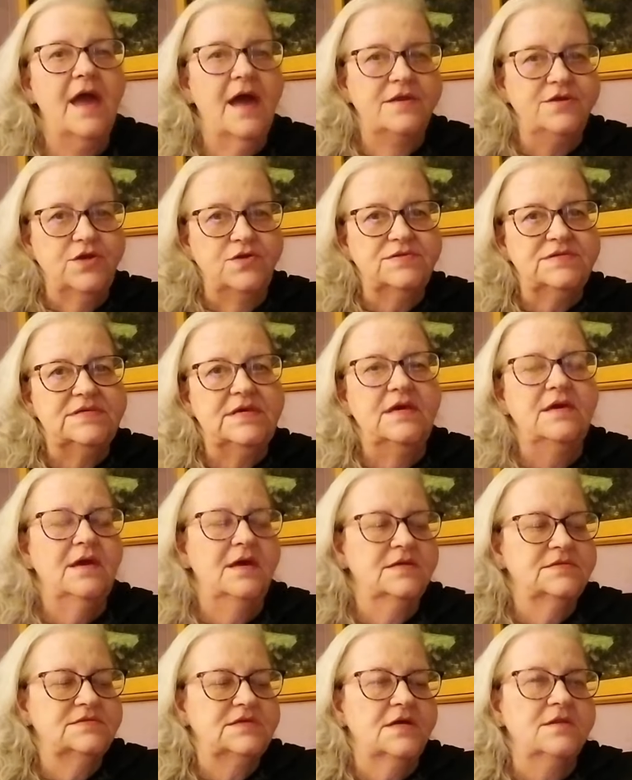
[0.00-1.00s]
And you see,
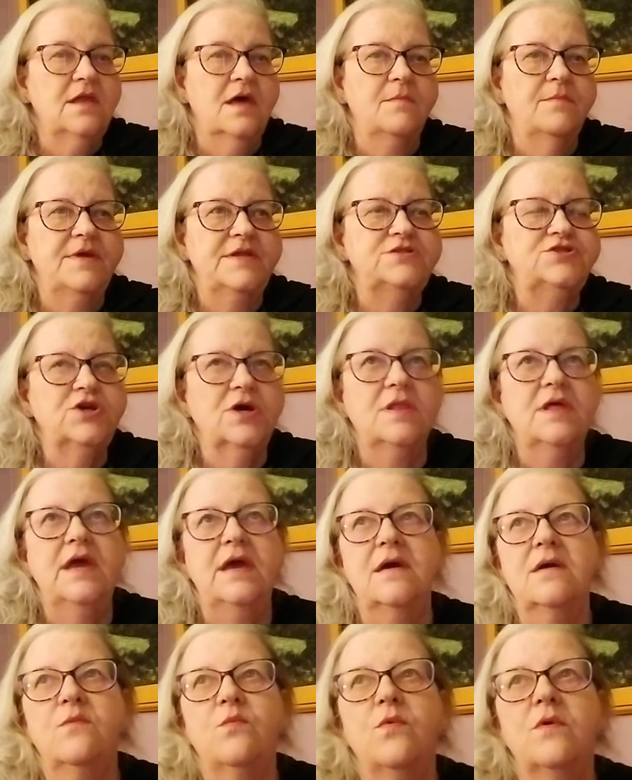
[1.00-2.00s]
it's a little bit
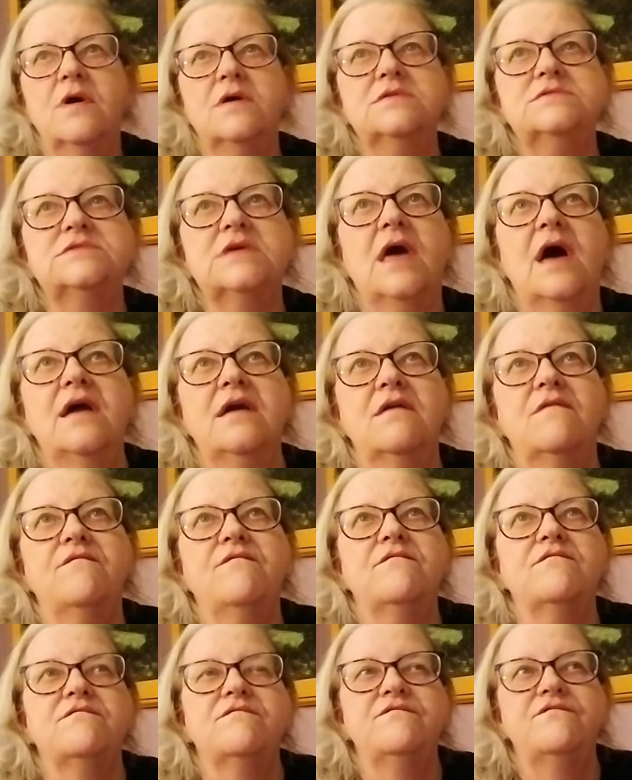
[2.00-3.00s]
chilly. It was like
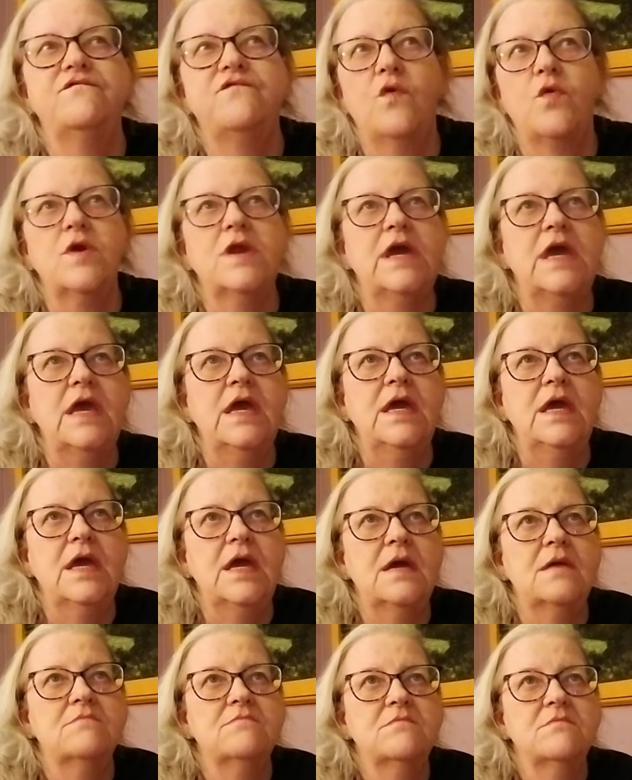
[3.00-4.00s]

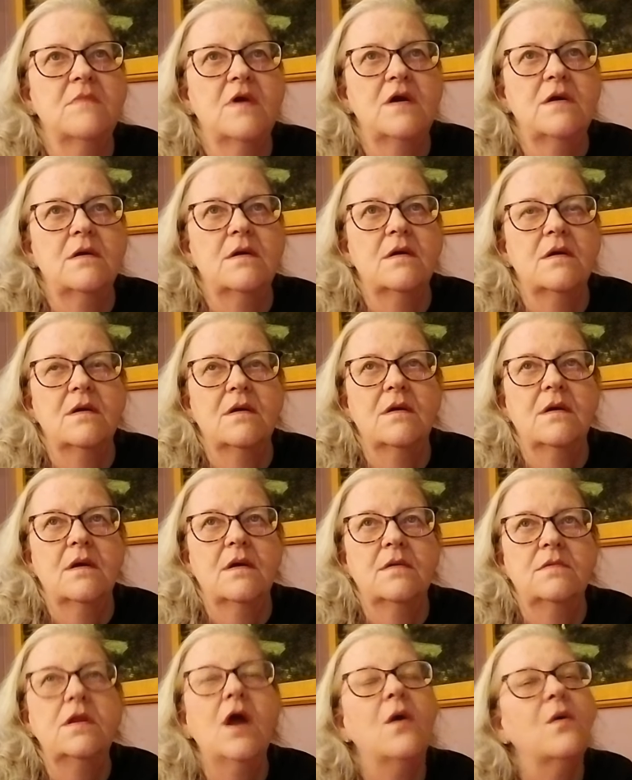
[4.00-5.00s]
40...
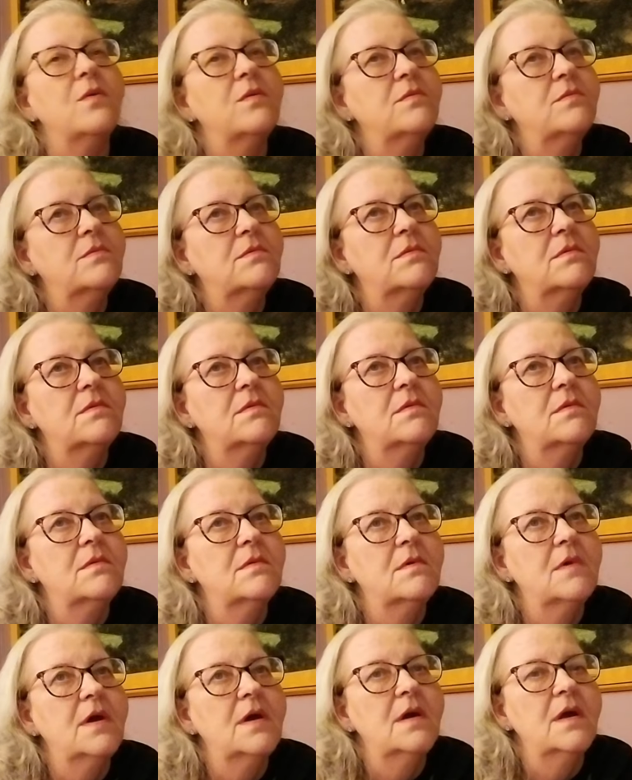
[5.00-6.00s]
No,
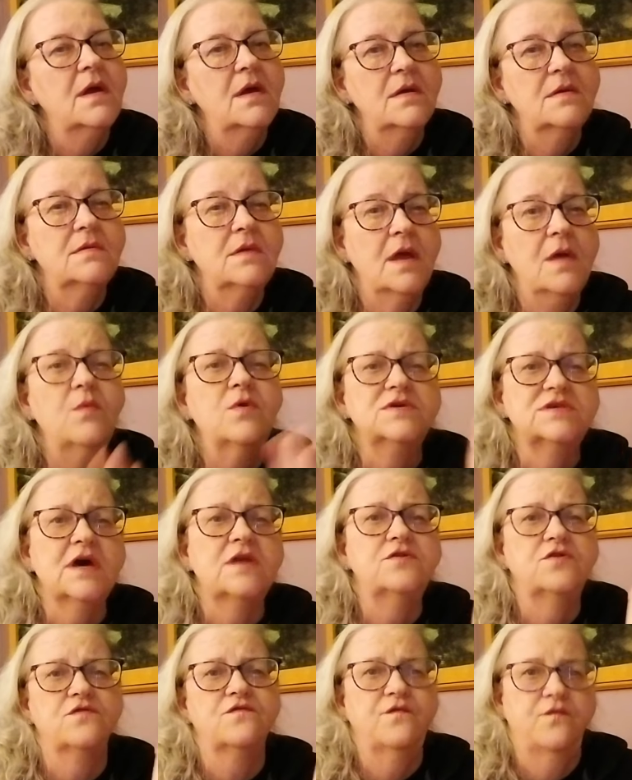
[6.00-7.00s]
it was
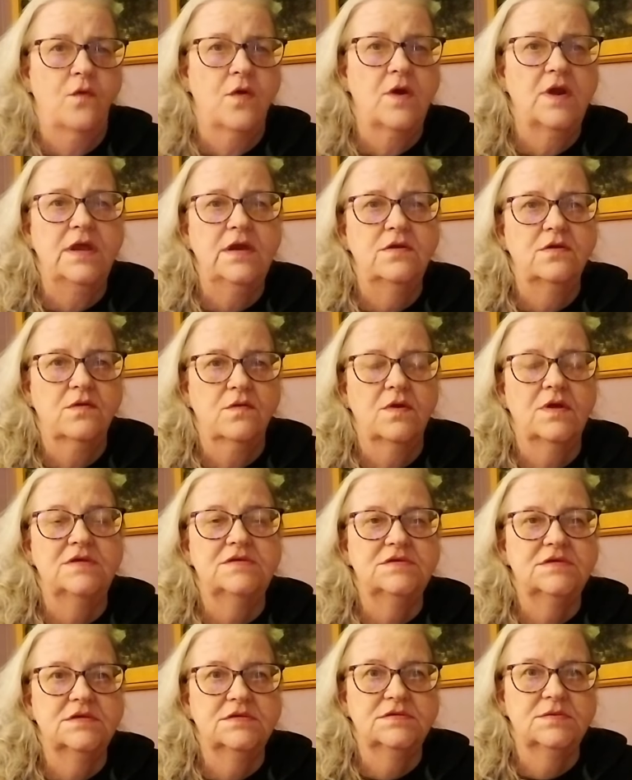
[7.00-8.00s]
under 40
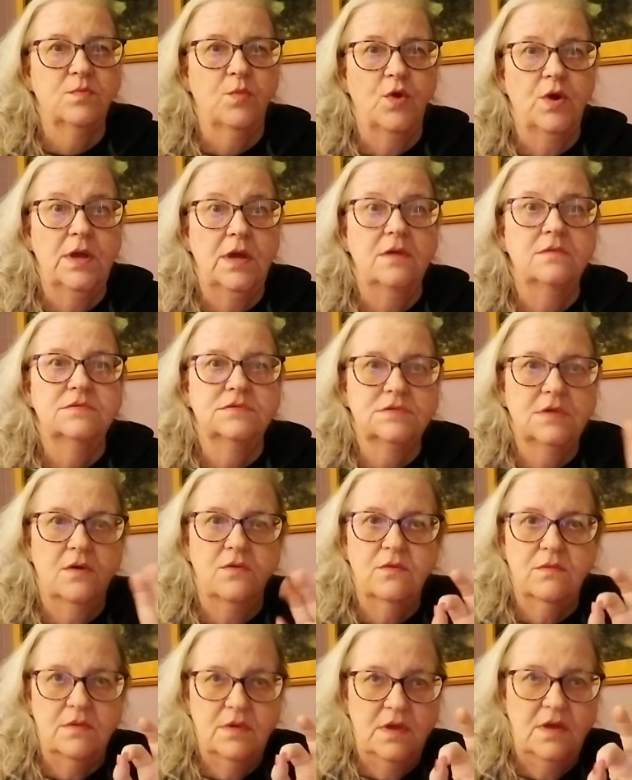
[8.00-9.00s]
degrees this morning,
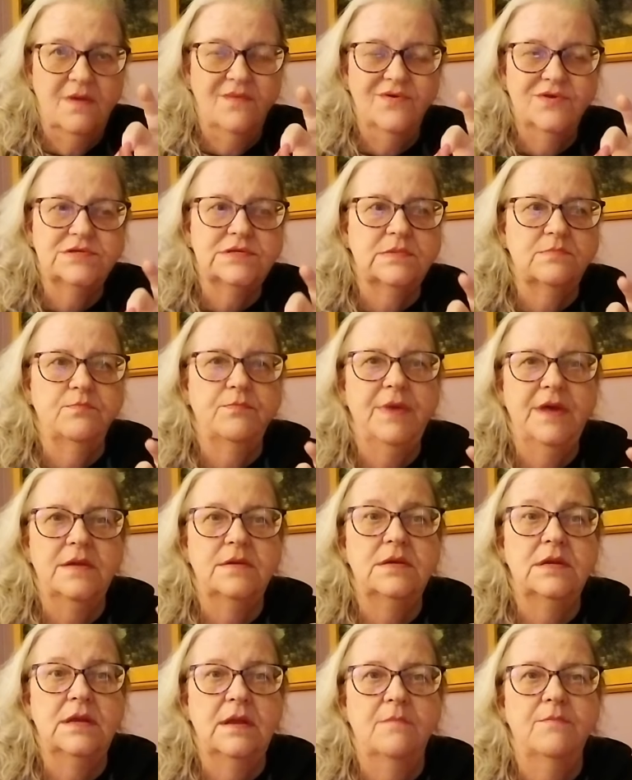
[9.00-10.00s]
so it was a
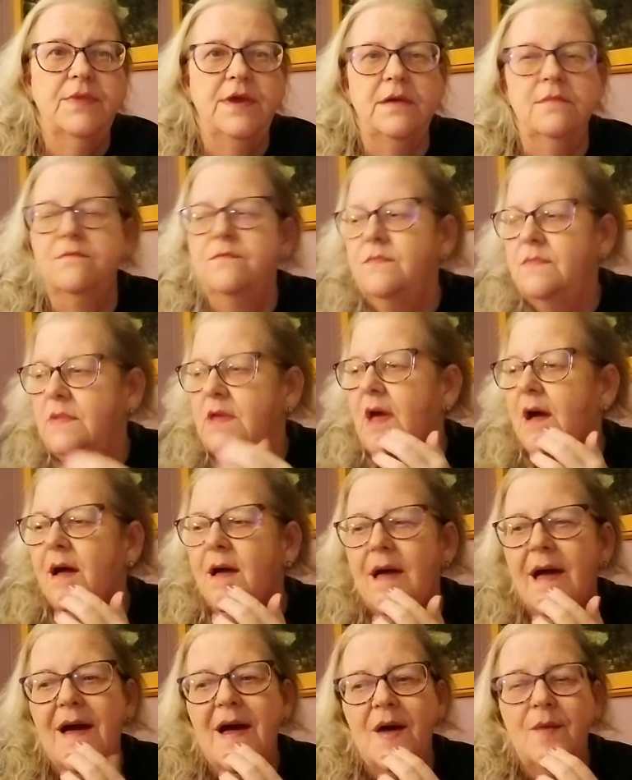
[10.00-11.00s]
bit nippy, yeah.
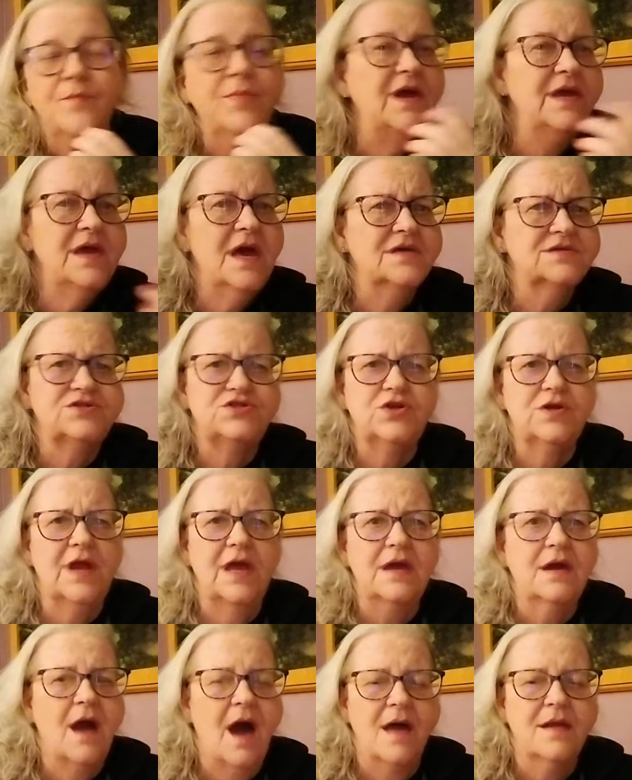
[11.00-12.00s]
But
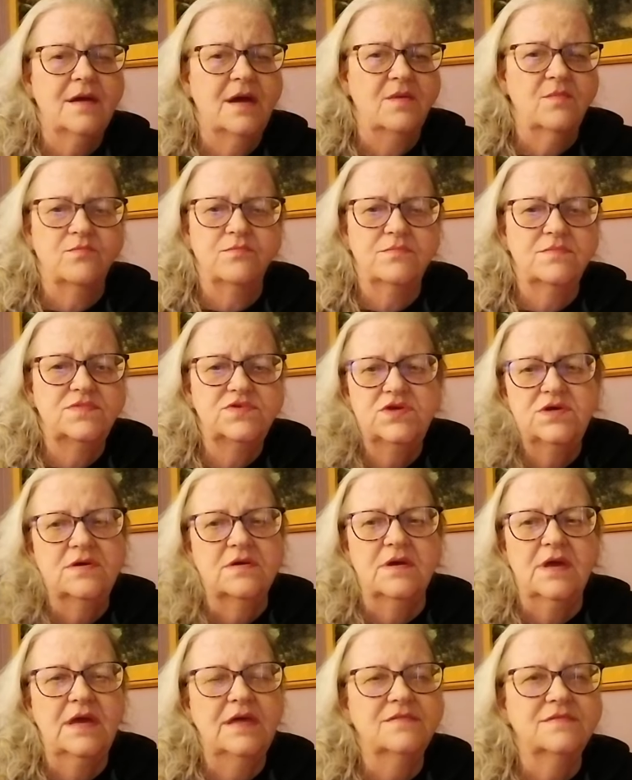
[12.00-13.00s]
yesterday got up
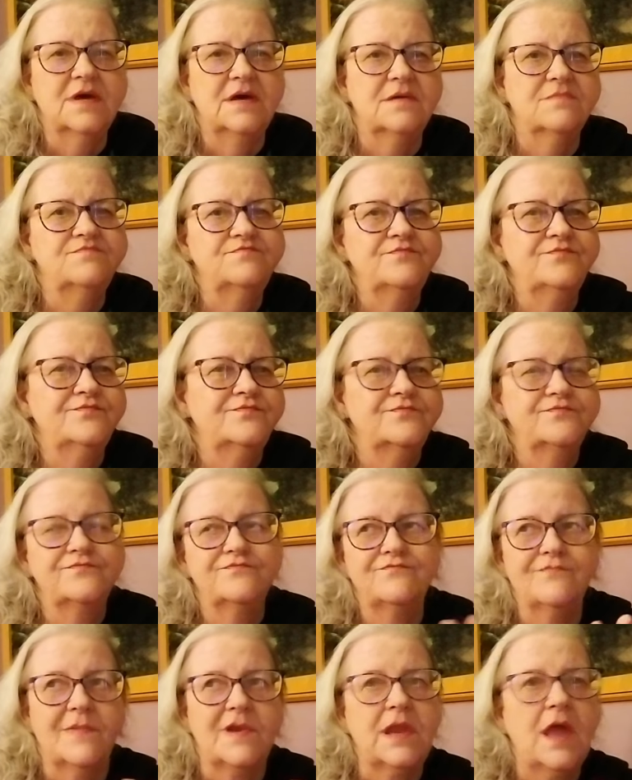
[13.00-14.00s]
to in the
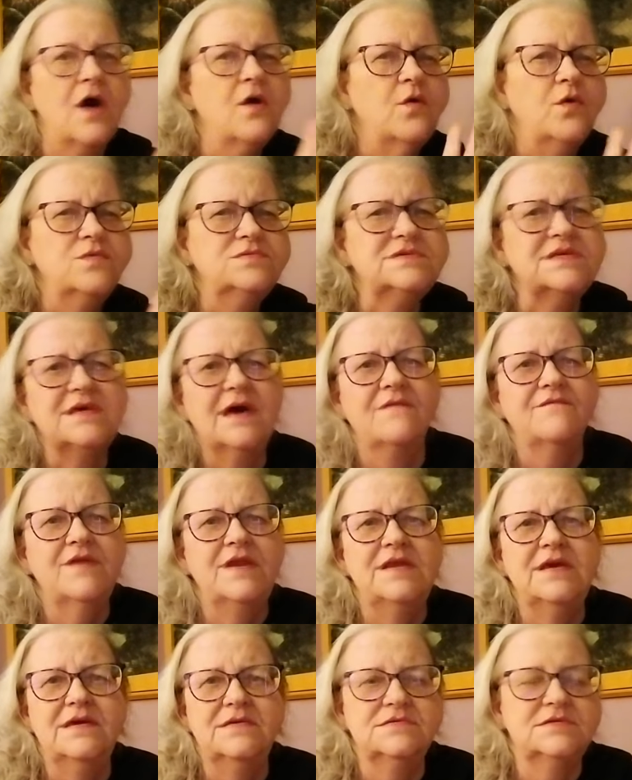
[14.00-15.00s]
low
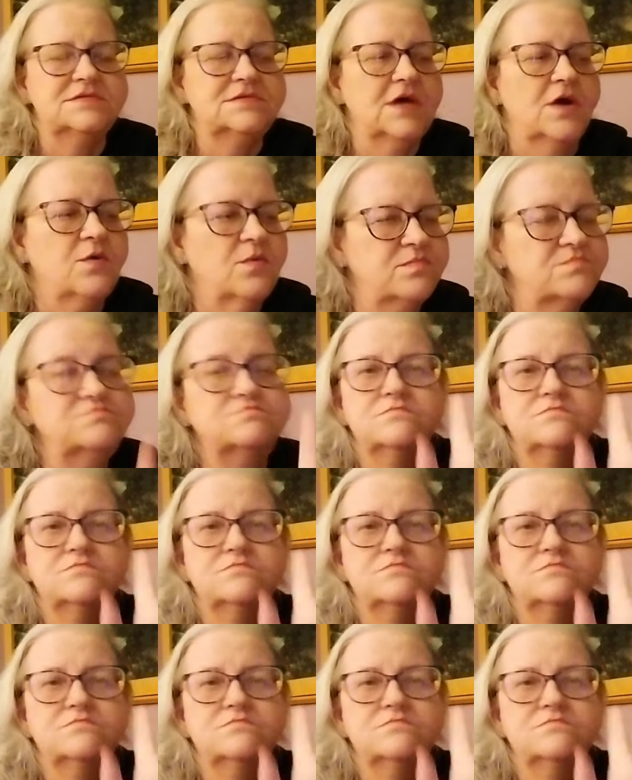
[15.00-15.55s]
70s, so